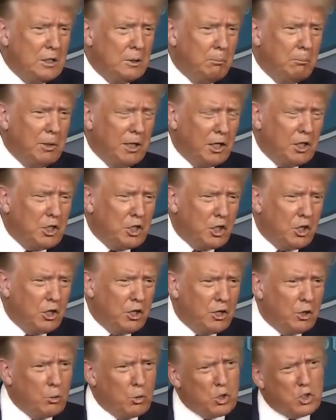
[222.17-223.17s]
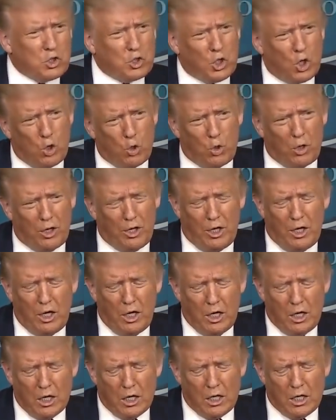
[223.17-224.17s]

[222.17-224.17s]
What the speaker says: military that was totally,